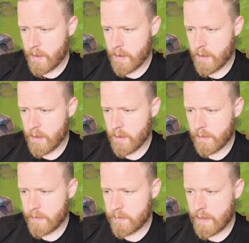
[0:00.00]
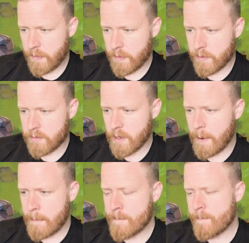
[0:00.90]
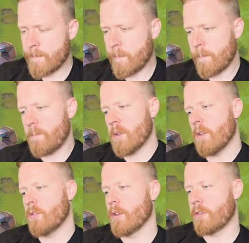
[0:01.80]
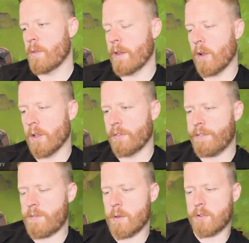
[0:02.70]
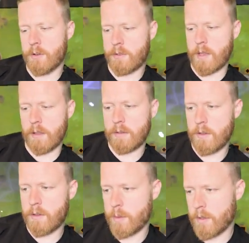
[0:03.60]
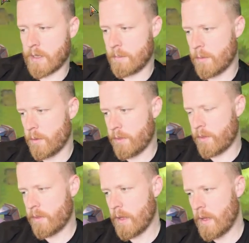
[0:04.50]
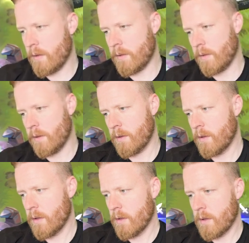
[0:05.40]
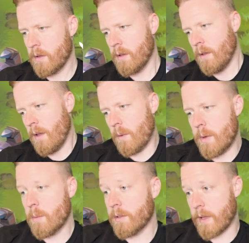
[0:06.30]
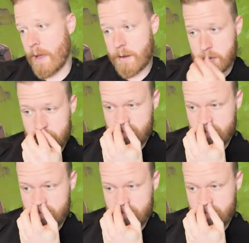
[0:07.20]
Let's get this down, just so that all of our future skeletons will come in with haste. And we will attack.